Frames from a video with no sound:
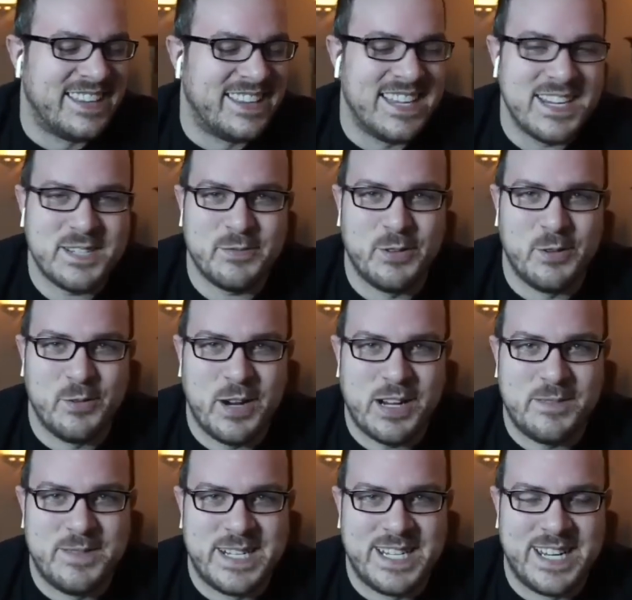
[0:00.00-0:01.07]
Thanks for the
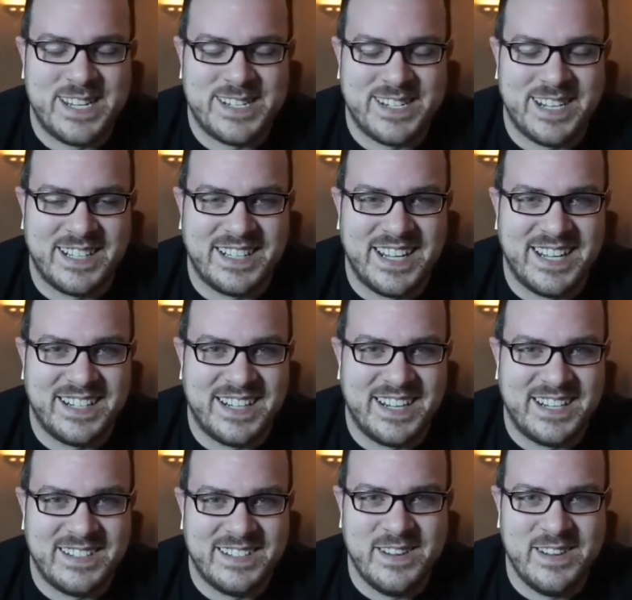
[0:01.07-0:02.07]
recommendation on that. Any